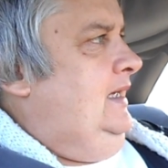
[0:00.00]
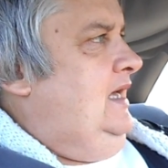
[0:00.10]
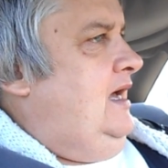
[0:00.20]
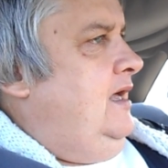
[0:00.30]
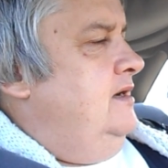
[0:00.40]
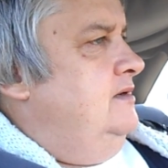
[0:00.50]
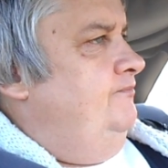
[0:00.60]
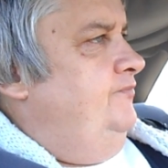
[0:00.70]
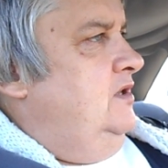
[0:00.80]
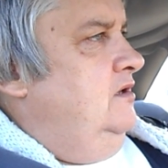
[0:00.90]
And
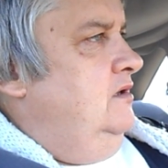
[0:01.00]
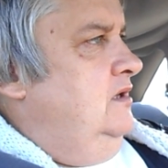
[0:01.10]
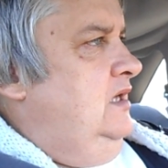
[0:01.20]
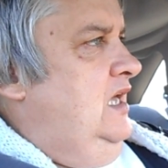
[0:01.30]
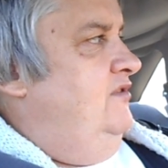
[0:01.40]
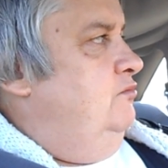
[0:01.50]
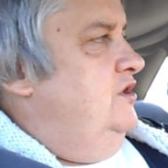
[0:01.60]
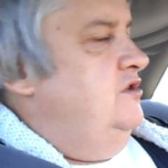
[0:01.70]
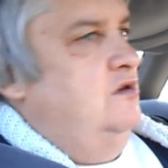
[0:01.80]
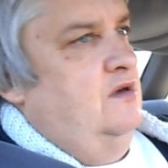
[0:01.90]
even
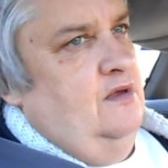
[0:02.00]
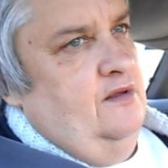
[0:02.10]
when you,